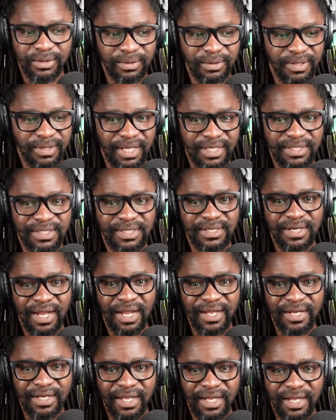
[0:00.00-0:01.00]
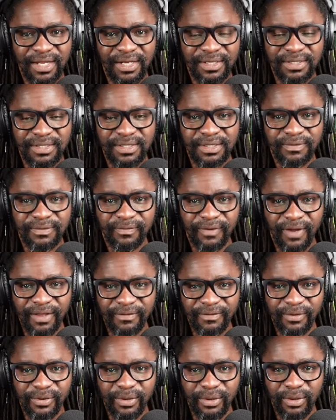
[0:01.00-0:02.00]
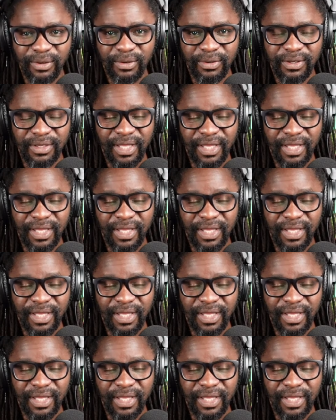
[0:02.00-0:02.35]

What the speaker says: that's right at 5 o'clock